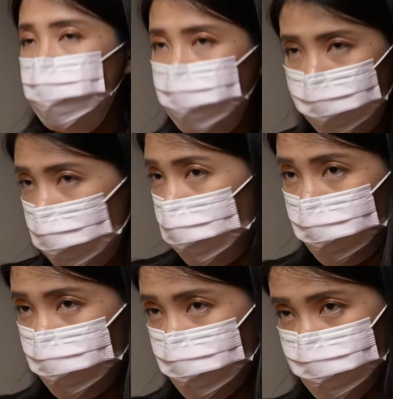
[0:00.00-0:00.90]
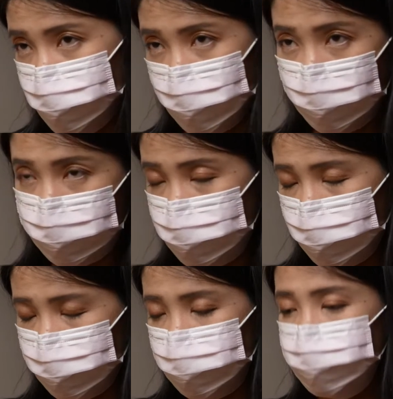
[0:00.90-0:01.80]
CGRP monoclonal
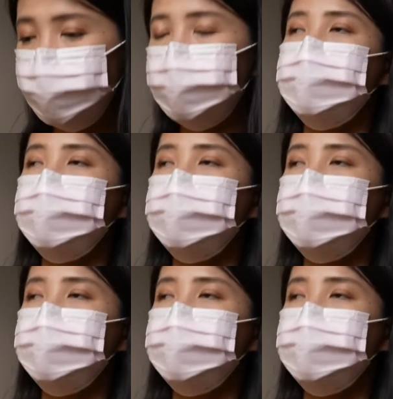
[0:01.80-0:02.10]
antibodies.